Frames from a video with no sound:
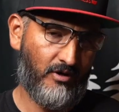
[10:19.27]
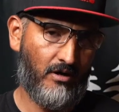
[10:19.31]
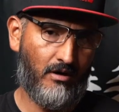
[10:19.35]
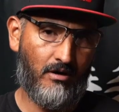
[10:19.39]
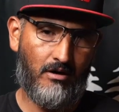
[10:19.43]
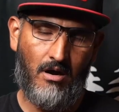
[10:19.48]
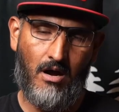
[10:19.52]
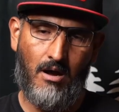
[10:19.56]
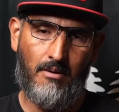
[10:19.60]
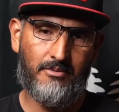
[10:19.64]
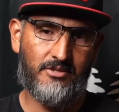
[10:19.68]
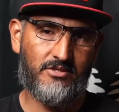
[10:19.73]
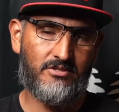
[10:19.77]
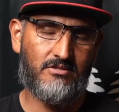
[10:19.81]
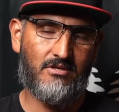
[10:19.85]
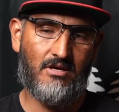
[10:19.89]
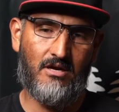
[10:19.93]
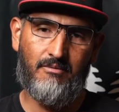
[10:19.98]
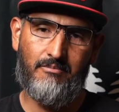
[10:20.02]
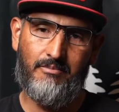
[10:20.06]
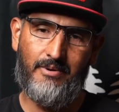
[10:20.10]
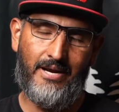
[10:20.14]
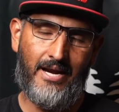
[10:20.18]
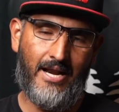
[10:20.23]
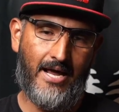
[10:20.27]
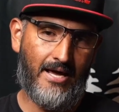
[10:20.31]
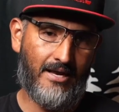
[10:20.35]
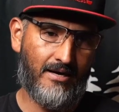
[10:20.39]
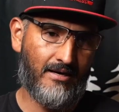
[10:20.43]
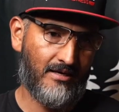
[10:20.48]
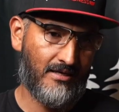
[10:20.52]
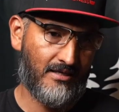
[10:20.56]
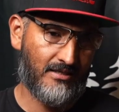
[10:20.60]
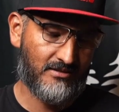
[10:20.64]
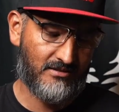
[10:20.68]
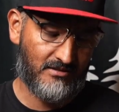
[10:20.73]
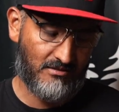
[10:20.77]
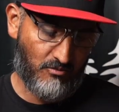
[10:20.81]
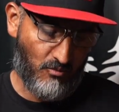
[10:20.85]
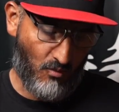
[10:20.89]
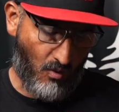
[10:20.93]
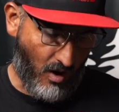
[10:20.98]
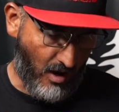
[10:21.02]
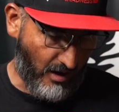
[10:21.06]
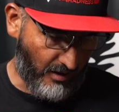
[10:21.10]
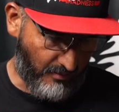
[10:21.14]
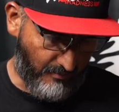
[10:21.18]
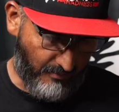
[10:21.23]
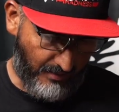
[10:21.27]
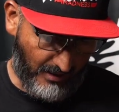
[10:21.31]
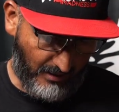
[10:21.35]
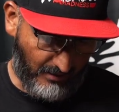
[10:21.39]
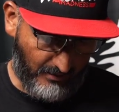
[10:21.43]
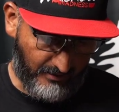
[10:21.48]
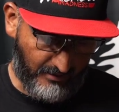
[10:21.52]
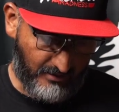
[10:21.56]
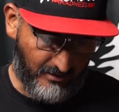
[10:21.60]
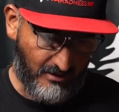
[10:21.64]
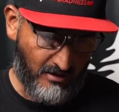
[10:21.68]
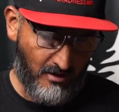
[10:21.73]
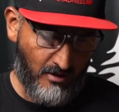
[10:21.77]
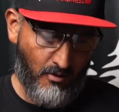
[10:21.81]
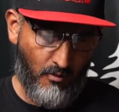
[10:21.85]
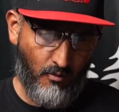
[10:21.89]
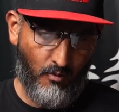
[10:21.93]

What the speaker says: common stuff, bananas, some watermelon.